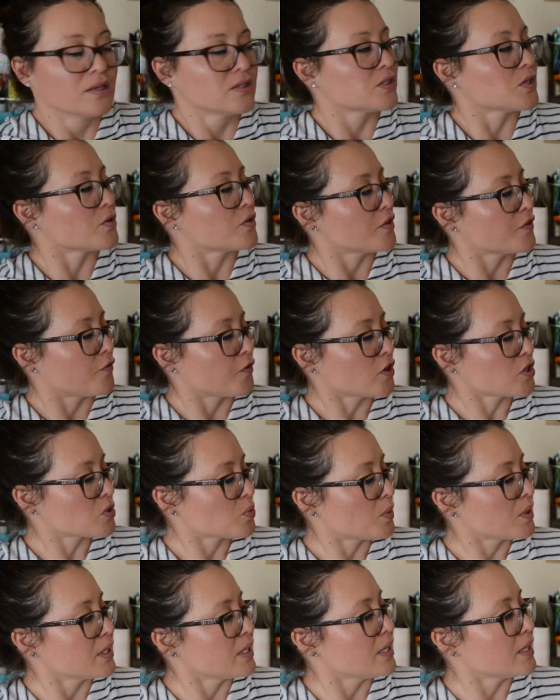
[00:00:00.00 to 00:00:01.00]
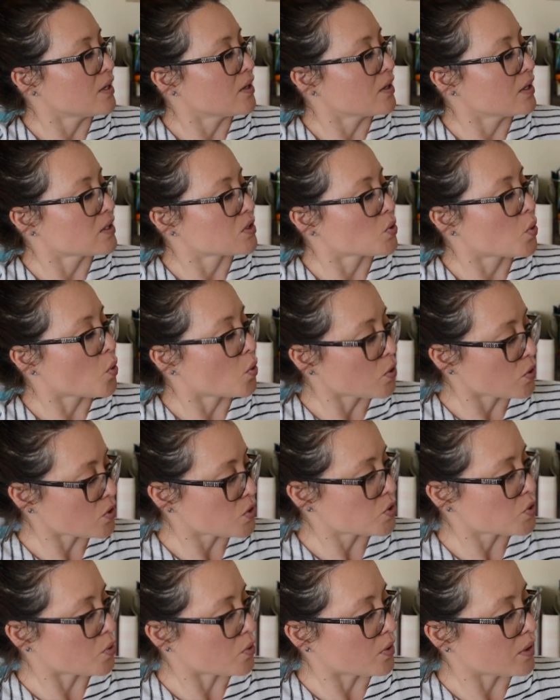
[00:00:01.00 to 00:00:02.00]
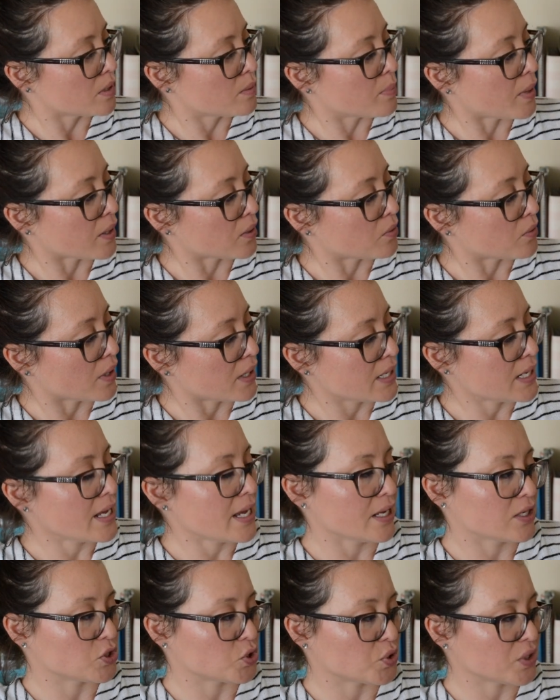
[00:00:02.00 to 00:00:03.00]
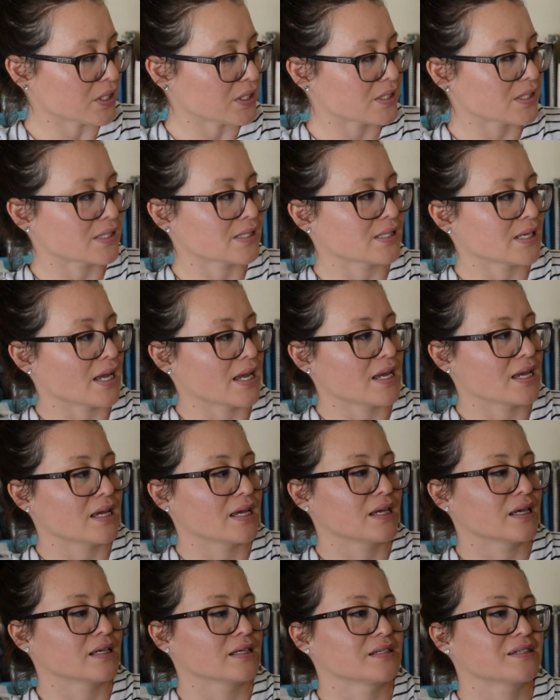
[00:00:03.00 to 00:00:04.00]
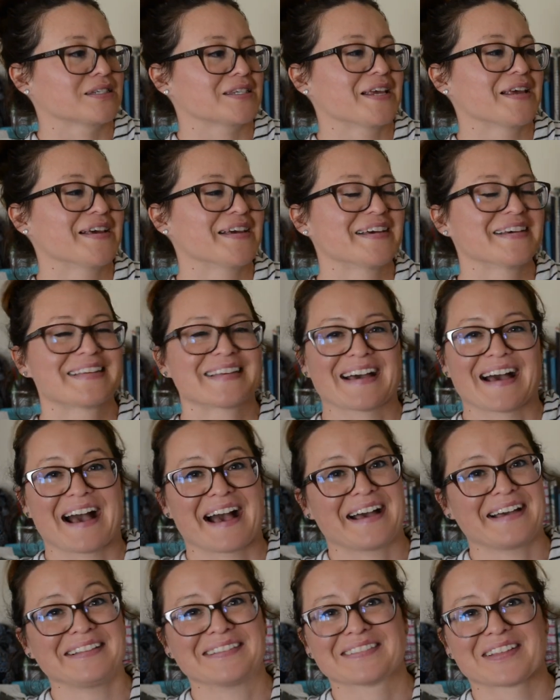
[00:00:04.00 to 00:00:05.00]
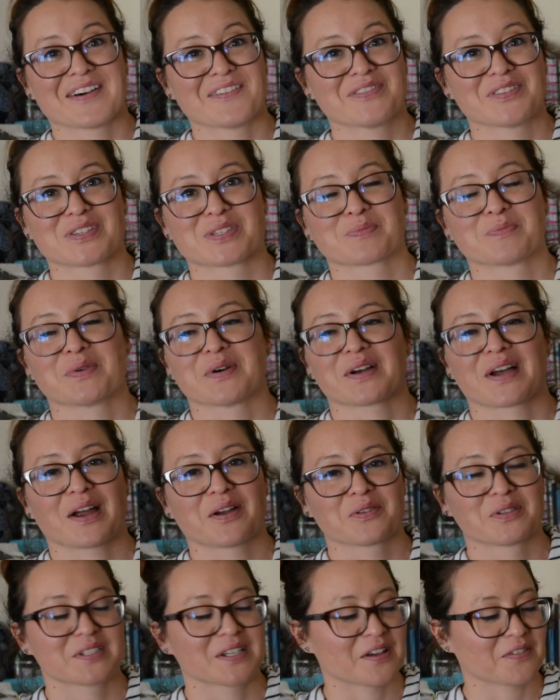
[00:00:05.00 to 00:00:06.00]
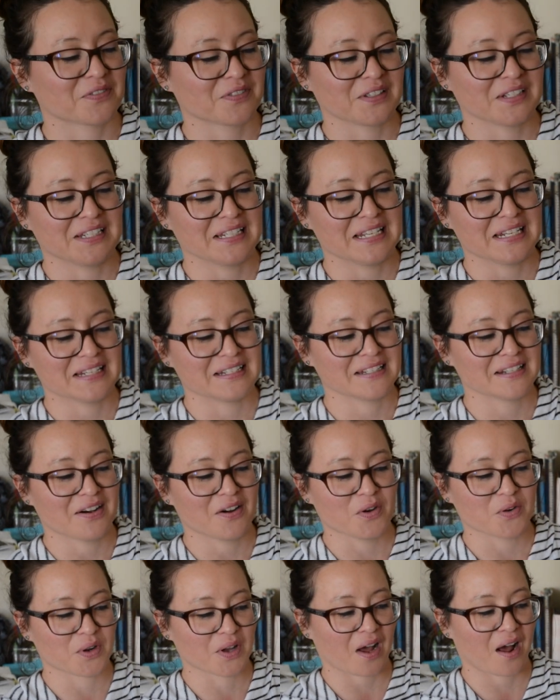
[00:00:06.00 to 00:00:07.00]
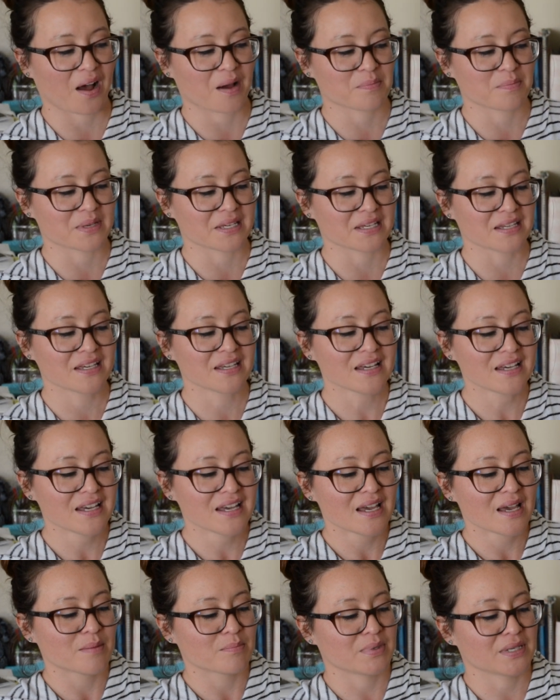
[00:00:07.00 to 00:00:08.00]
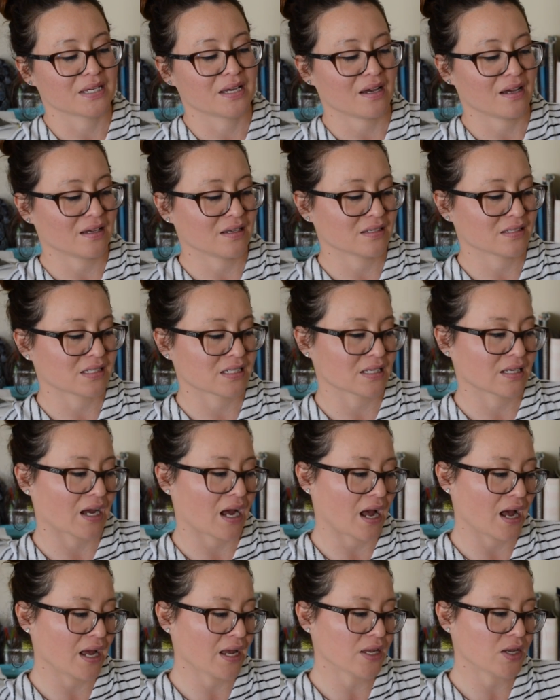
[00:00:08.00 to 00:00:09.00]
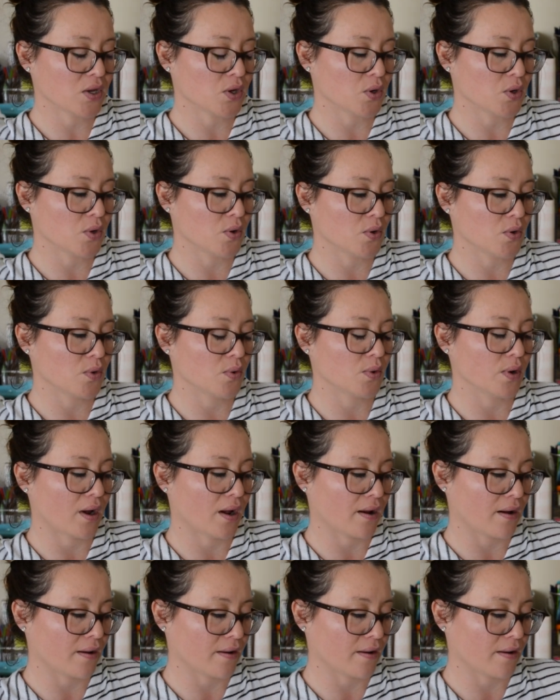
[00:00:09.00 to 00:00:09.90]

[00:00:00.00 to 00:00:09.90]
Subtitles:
So the first one here is Horror Story by Grady Hendrix, and I love this book. I definitely needed to own a copy because the guy who